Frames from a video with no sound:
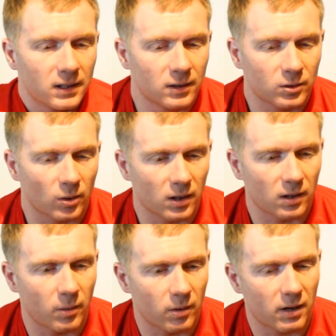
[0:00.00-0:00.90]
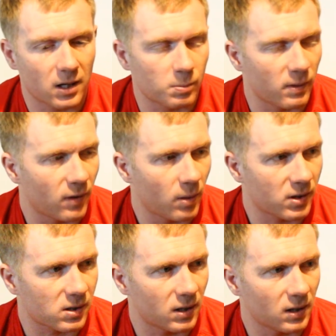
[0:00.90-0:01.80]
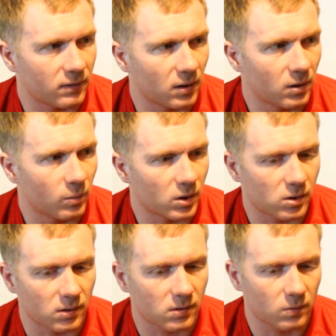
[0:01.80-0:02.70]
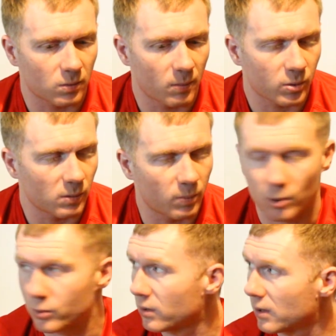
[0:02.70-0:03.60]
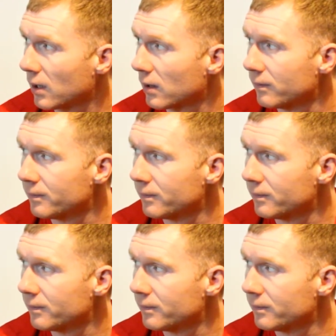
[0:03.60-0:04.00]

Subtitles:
so that they were ready to perform on a Saturday afternoon, which is the most important thing.